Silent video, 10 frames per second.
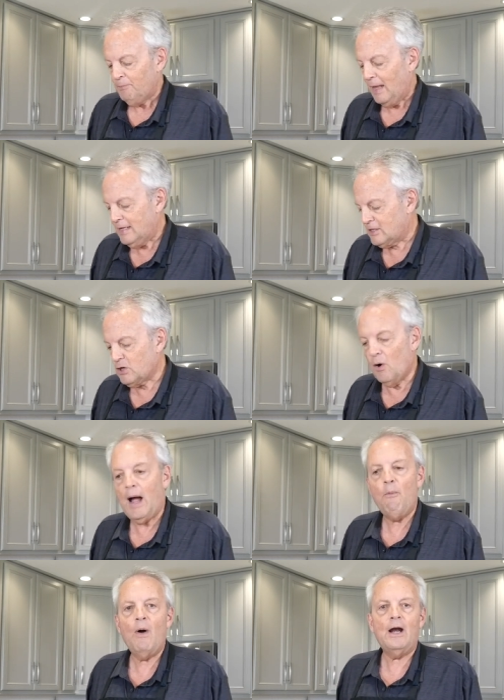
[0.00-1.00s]
And so
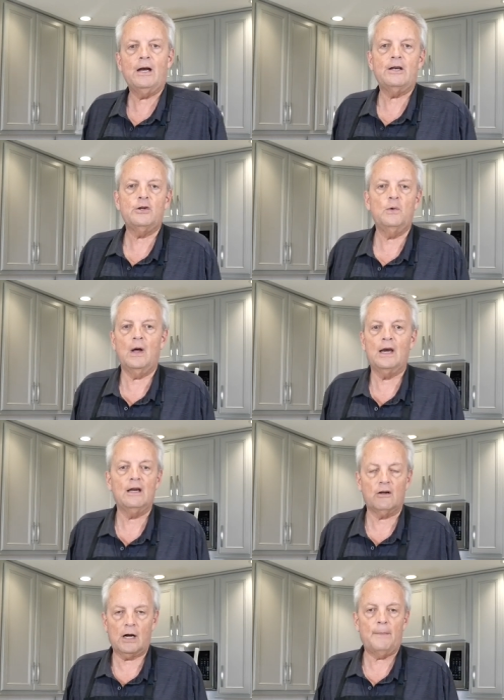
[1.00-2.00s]
I wanted to do a
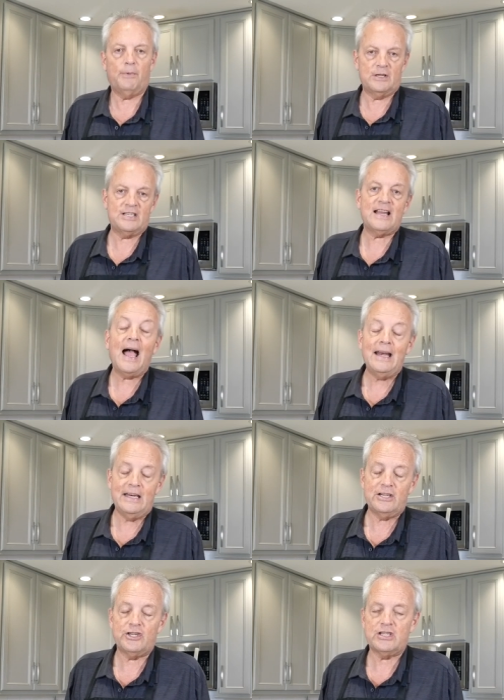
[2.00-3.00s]
little couple of side
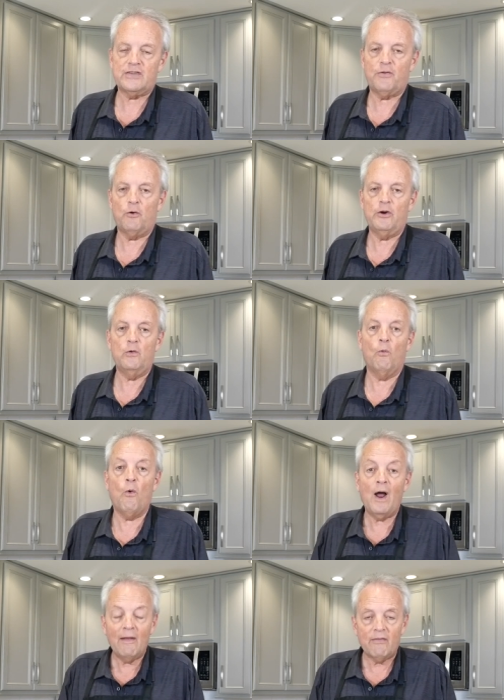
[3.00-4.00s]
dishes for you.
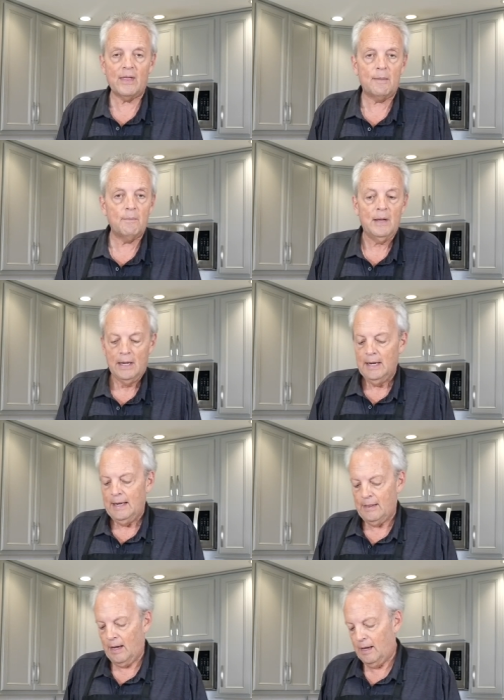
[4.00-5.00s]
One of them
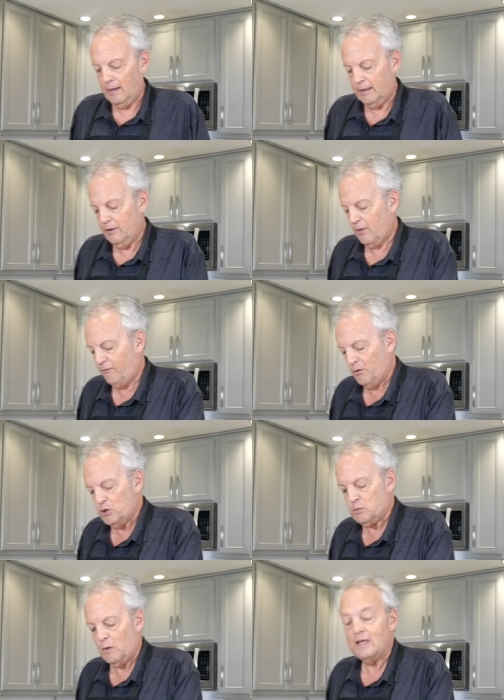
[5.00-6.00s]
uh, here, the
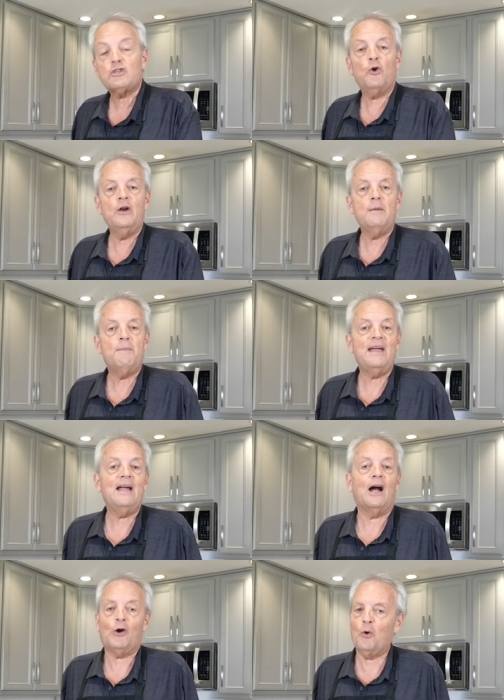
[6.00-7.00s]
first one is going to be
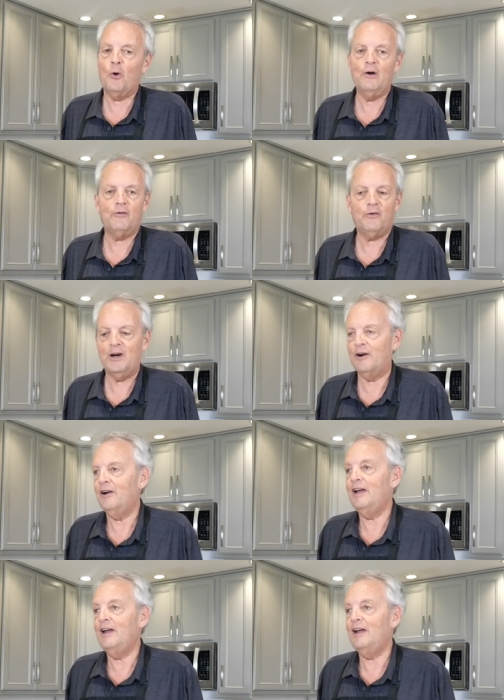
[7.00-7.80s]
a corn fritter.